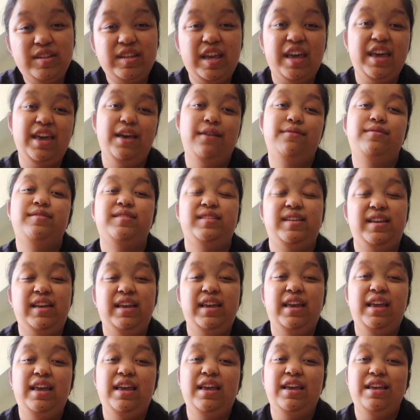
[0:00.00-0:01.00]

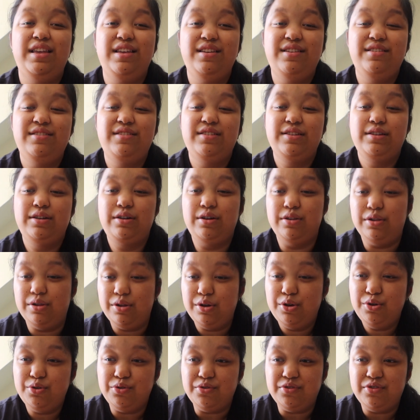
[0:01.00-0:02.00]
KFC is
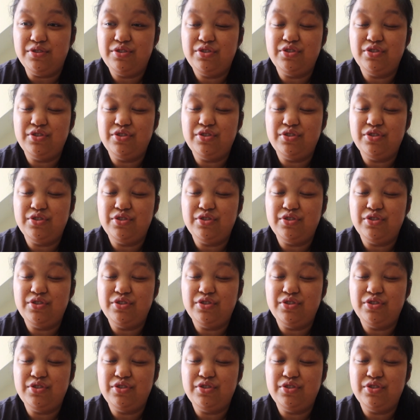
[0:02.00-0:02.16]
closed,